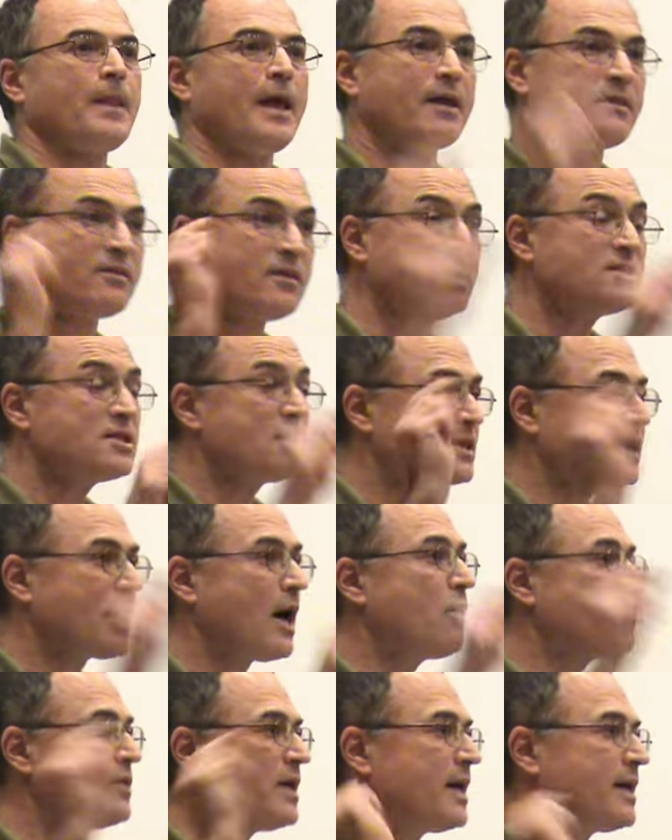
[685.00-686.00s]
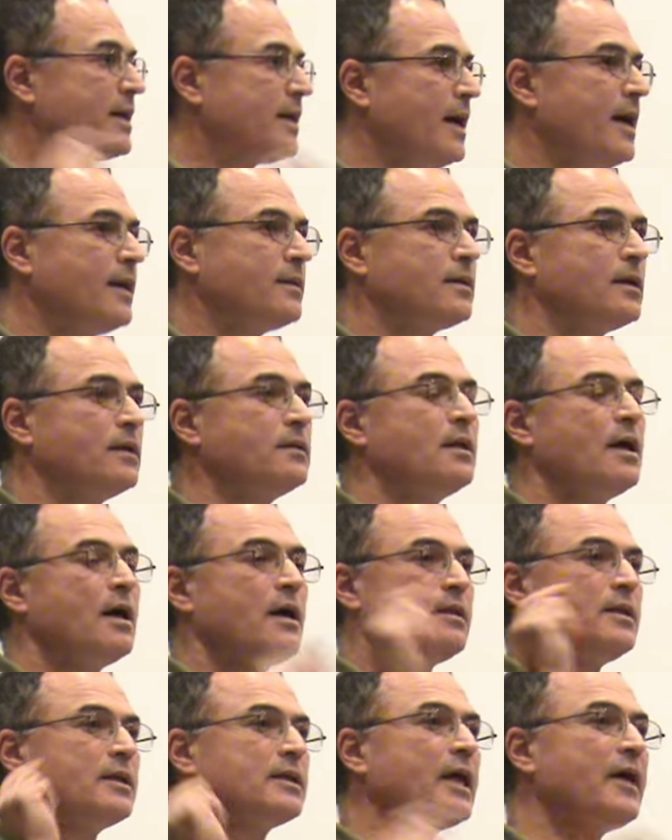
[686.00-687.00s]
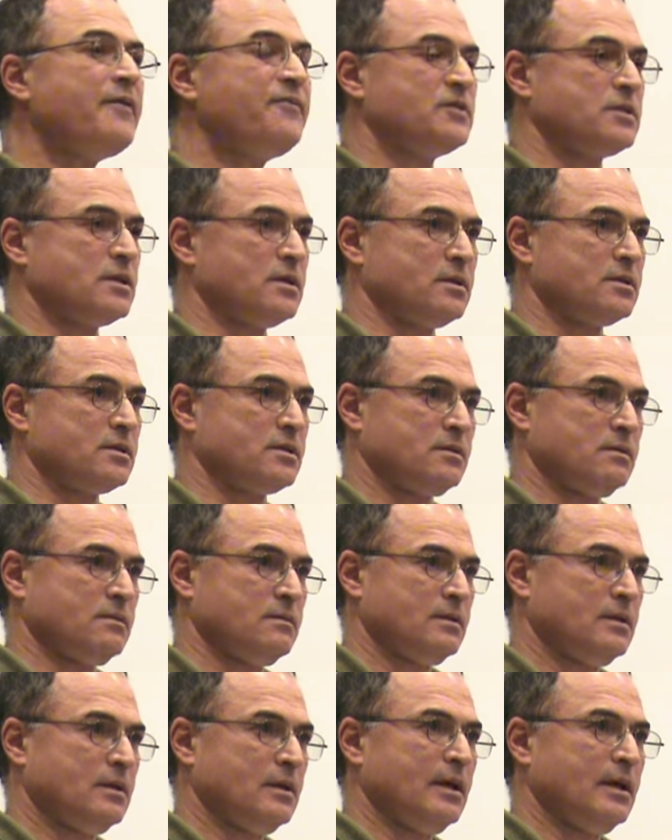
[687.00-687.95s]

And this is how they created the deficits.